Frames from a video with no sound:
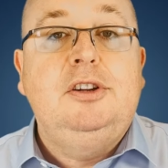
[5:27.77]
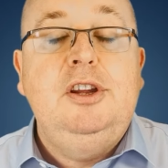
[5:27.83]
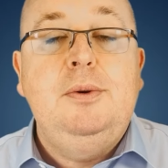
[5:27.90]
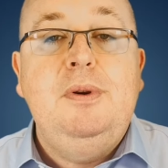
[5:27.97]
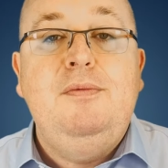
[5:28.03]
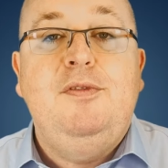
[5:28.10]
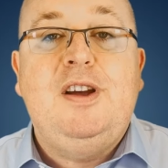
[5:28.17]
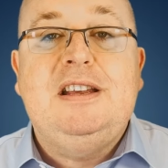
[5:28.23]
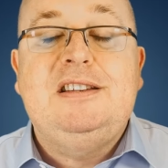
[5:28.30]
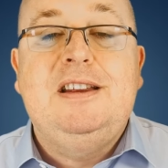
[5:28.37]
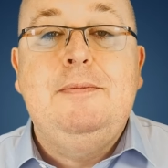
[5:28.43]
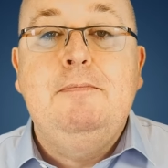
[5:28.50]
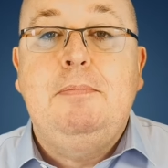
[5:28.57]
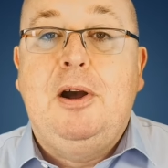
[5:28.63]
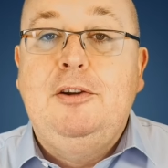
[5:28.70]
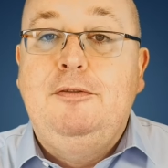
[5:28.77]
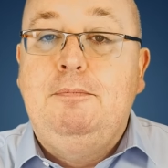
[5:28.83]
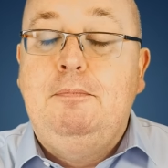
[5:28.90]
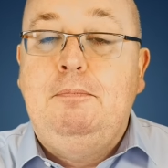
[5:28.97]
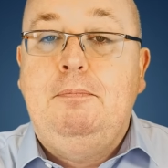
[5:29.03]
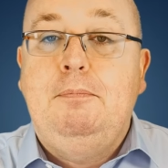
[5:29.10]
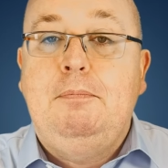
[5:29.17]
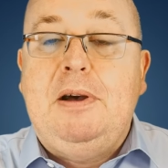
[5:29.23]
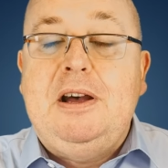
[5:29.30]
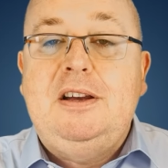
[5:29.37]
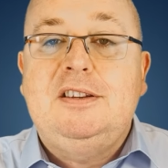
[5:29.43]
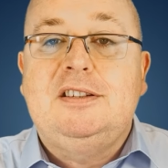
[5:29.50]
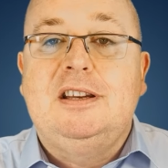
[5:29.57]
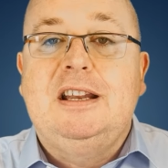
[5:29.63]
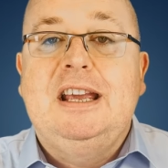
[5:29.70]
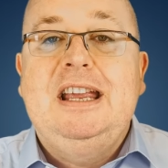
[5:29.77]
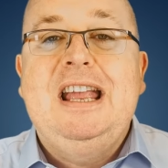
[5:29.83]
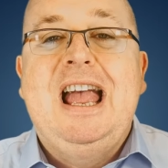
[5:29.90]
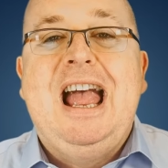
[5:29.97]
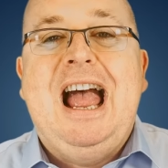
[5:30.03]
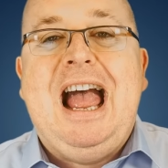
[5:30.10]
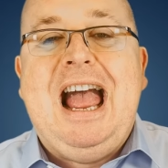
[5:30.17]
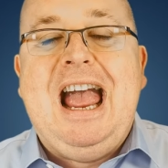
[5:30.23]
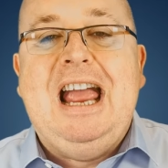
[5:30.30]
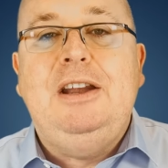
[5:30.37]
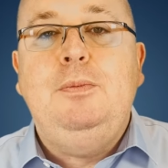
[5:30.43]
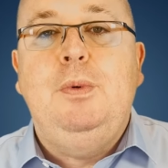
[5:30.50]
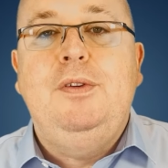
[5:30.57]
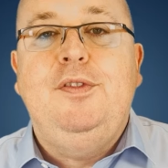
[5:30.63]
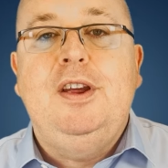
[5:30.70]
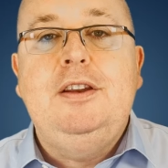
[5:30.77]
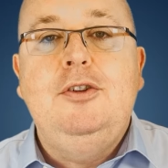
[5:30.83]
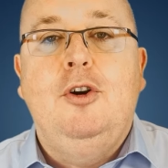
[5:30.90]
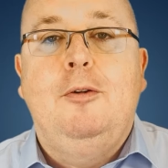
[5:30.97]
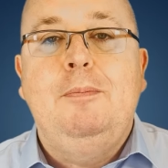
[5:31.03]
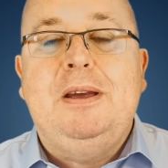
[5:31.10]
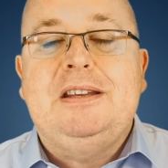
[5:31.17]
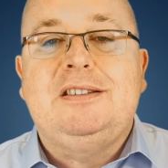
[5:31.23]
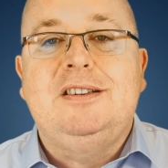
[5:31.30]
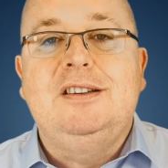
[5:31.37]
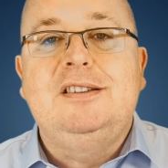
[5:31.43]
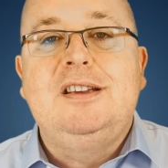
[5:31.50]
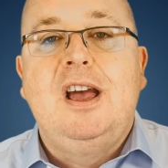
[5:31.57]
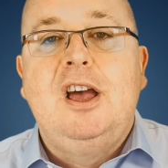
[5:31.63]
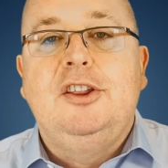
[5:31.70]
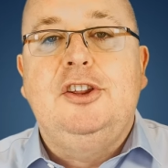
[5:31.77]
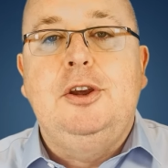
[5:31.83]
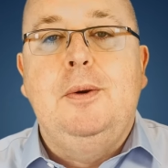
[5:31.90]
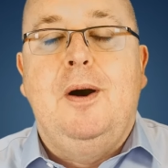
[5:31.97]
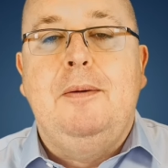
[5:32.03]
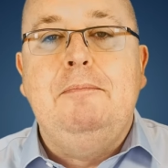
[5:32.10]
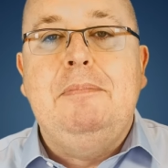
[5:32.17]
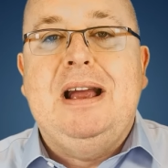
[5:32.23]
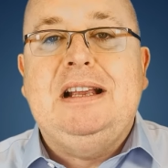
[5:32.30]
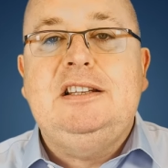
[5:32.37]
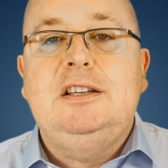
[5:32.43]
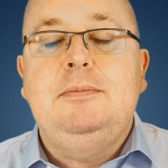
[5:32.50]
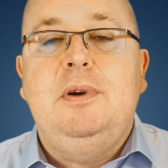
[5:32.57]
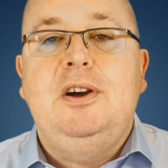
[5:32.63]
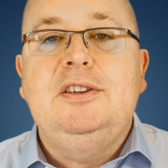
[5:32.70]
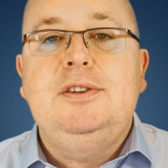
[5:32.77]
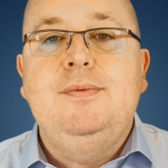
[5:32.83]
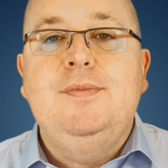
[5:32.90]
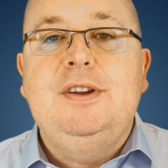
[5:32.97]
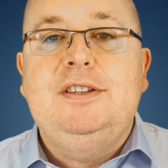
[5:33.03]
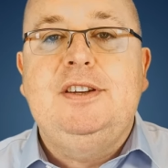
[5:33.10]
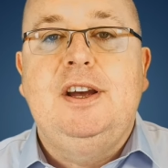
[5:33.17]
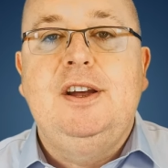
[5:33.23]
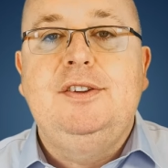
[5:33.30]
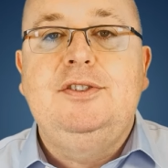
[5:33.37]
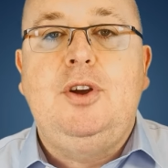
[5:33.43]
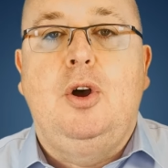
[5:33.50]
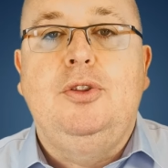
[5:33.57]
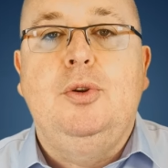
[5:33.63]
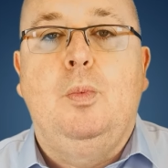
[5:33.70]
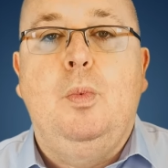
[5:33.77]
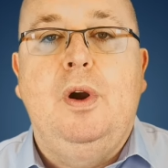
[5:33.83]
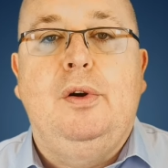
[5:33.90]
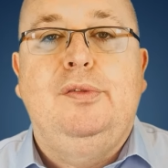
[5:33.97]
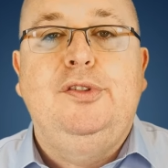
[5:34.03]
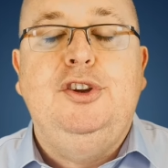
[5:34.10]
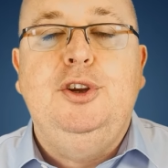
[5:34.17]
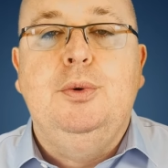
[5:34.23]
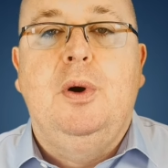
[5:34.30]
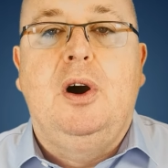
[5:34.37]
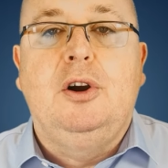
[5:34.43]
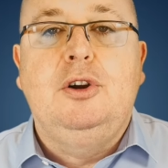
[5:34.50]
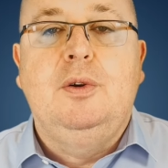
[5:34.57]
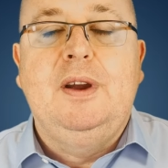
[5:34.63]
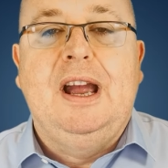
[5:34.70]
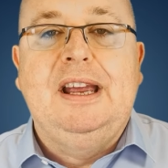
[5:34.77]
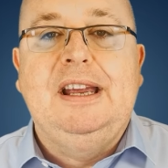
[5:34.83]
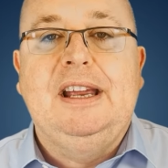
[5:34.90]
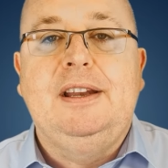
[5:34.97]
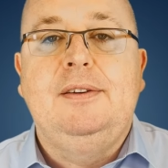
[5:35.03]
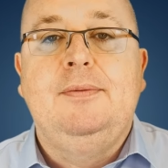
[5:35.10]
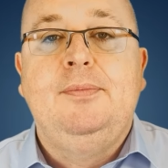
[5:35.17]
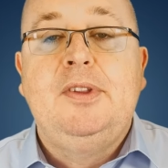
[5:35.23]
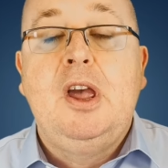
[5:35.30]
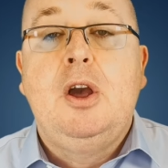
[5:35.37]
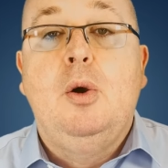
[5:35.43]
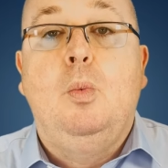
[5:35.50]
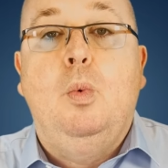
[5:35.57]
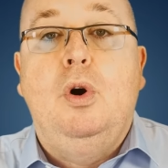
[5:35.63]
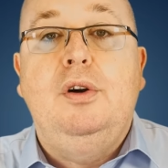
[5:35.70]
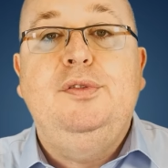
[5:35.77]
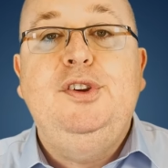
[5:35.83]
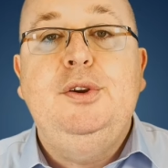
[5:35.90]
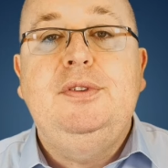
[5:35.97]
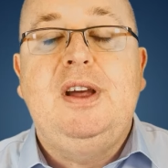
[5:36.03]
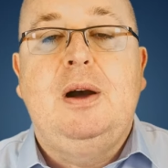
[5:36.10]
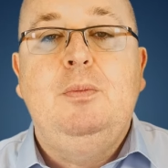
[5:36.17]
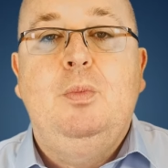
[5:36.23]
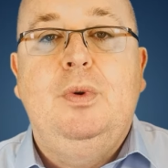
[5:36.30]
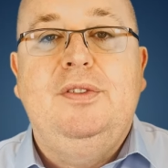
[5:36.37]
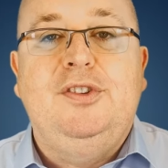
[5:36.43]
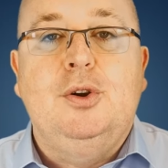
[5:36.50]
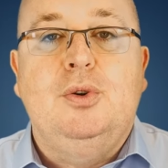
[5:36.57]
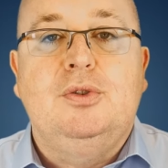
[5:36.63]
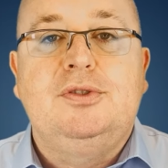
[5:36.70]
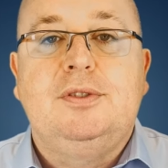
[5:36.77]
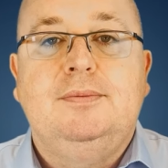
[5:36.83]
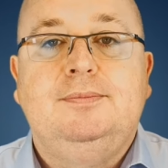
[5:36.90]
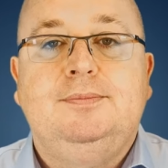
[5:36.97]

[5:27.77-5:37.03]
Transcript: you investing both personally and within your business that you are maximizing returns on the wealth you are creating? What have you done with yours?